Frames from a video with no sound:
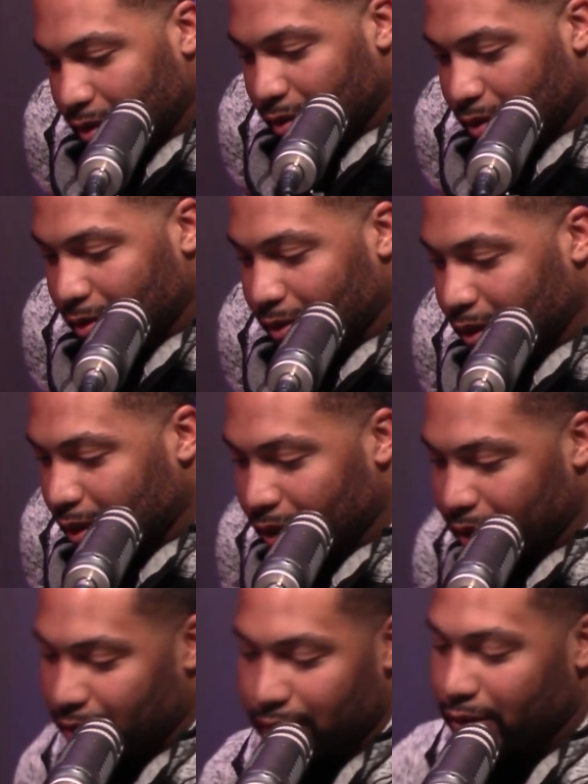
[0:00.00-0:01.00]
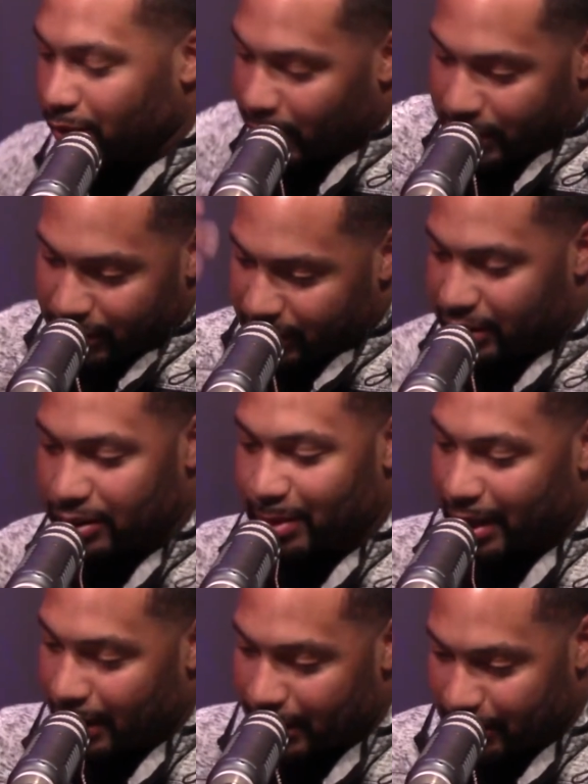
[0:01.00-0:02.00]
and the rest is just
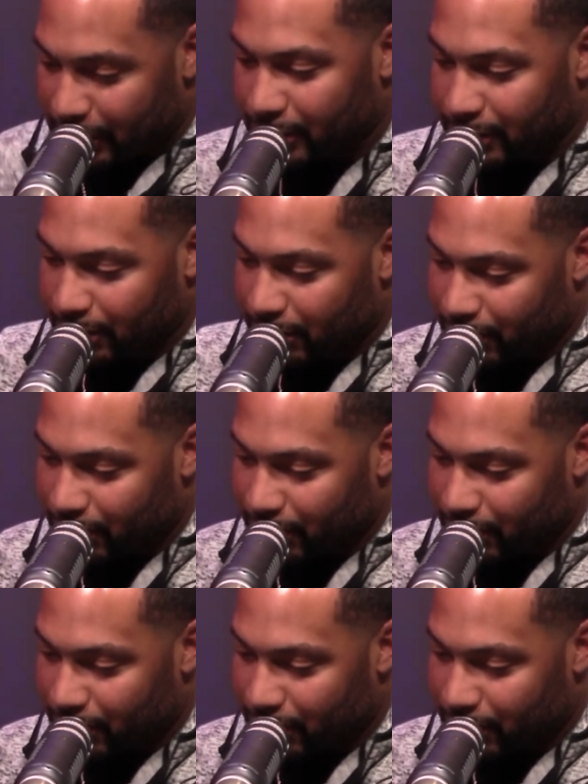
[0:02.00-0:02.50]
behind me.